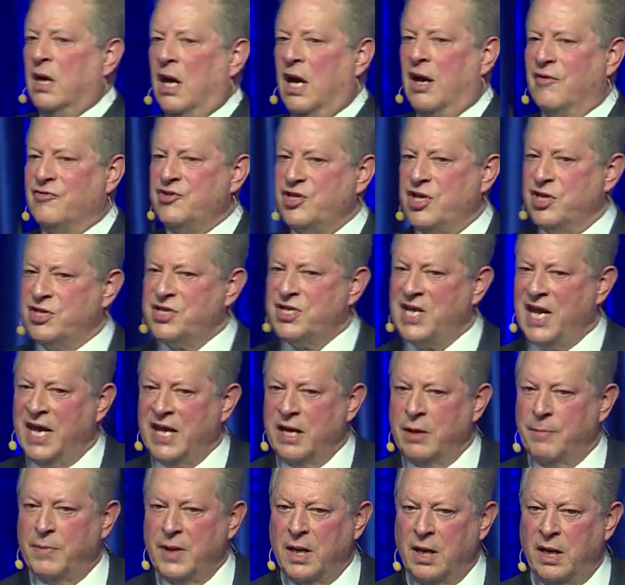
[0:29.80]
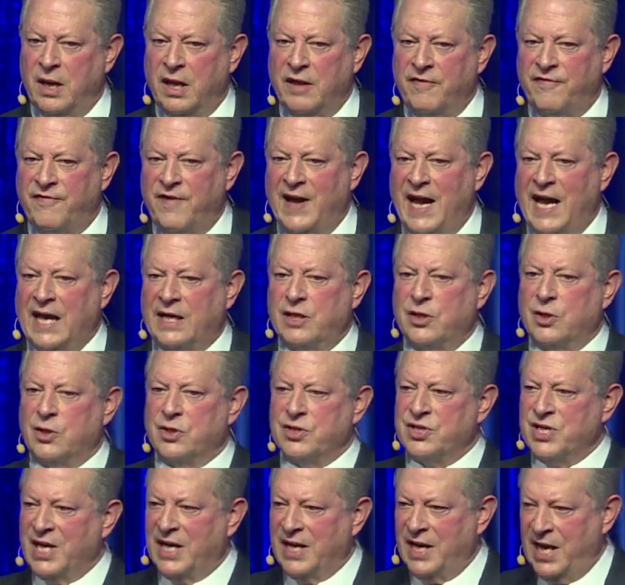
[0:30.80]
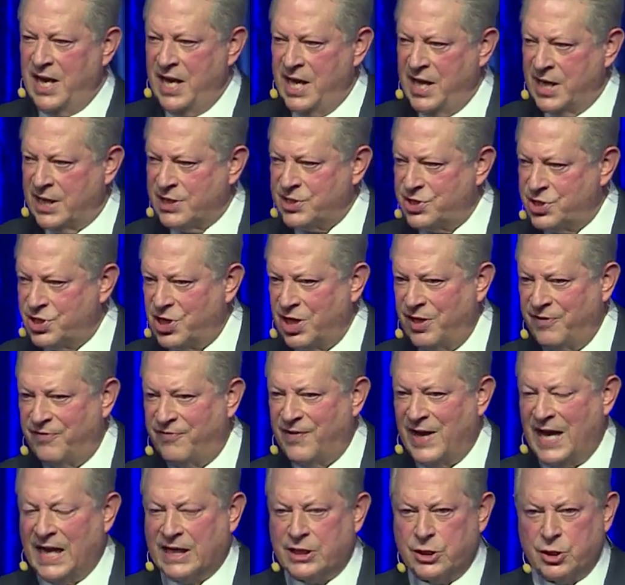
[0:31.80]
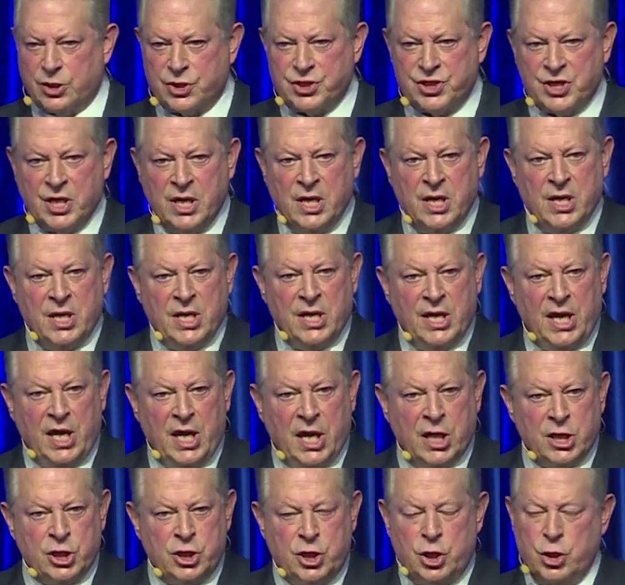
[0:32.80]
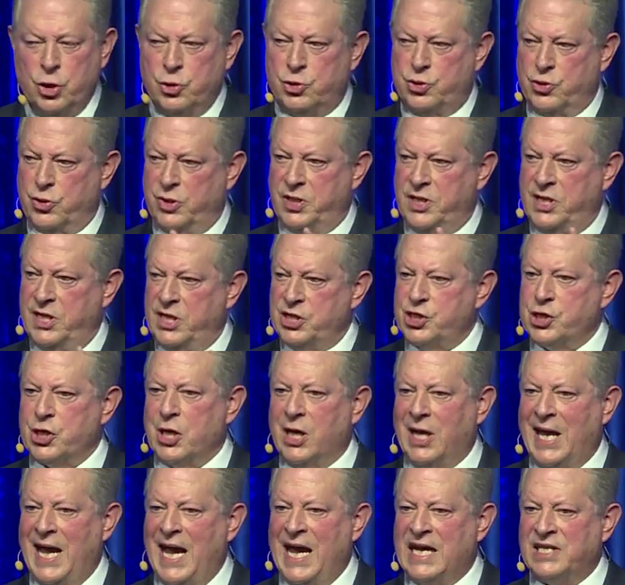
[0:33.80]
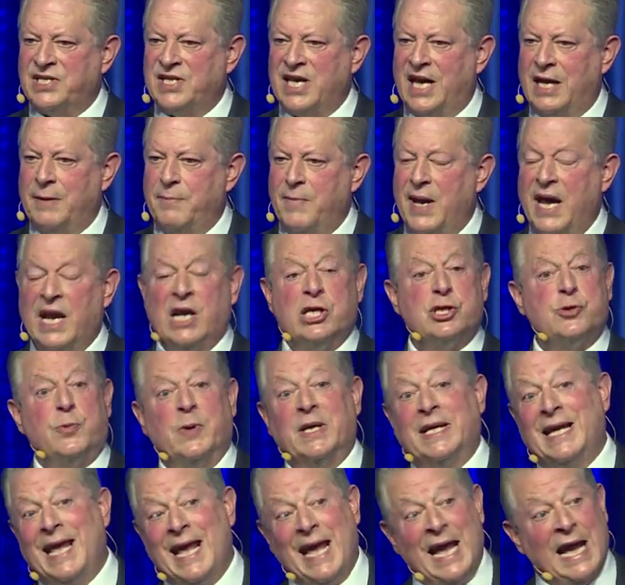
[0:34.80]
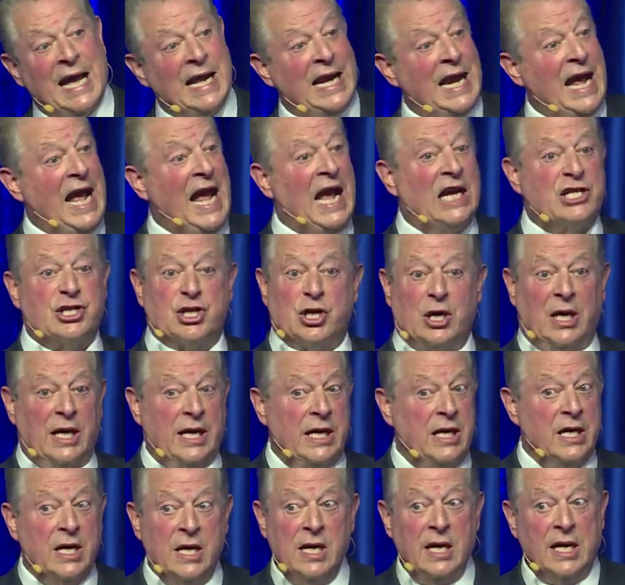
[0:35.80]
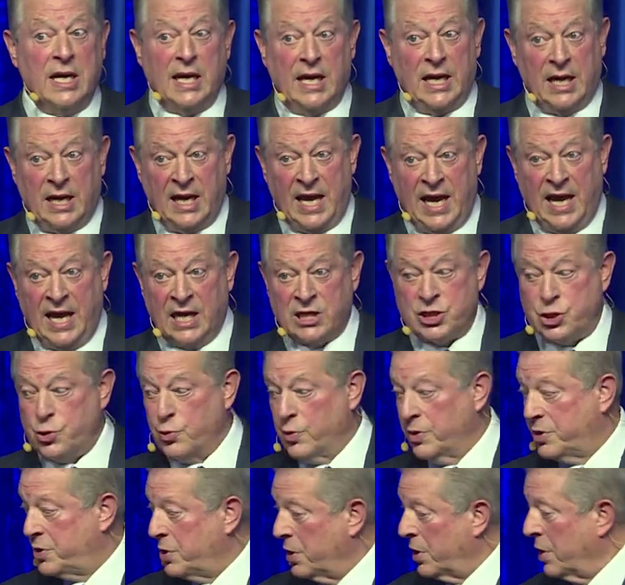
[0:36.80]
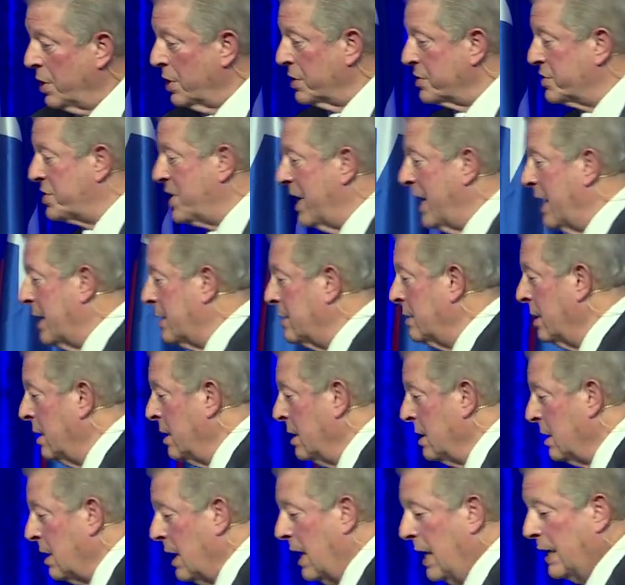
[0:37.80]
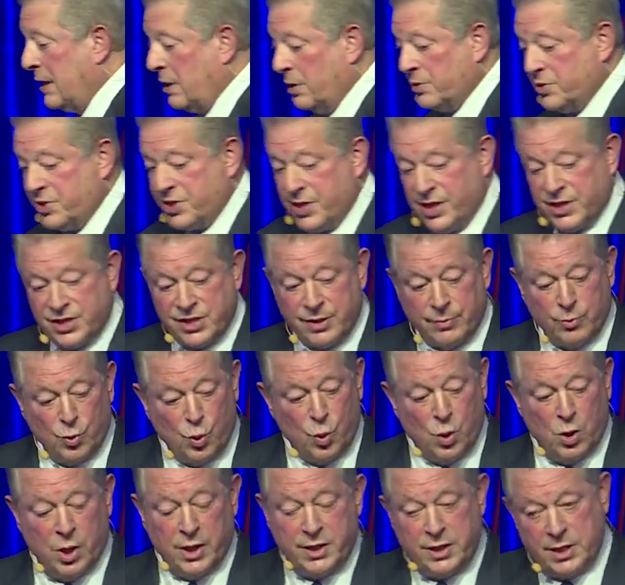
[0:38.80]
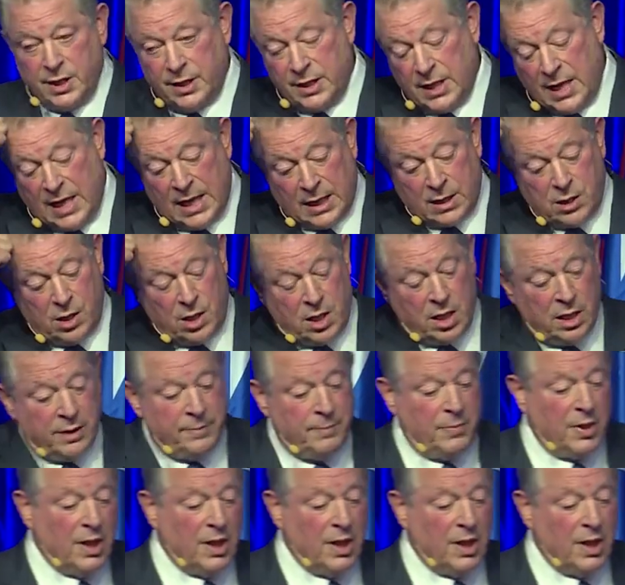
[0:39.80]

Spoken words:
of sustainability factors and ESG factors into traditional asset management can actually enhance returns. And I don't see some wood to knock on,